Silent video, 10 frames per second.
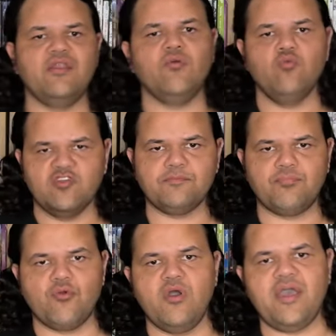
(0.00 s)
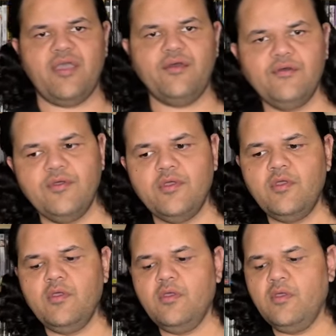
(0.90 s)
than it was prior.
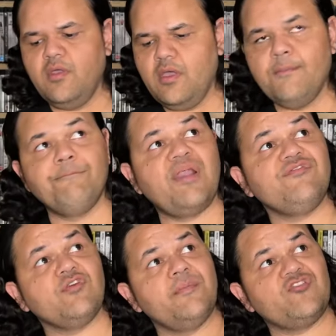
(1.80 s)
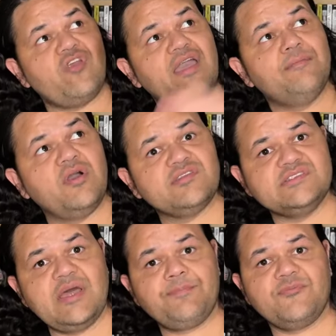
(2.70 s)
But I've still got my Dragon Boxes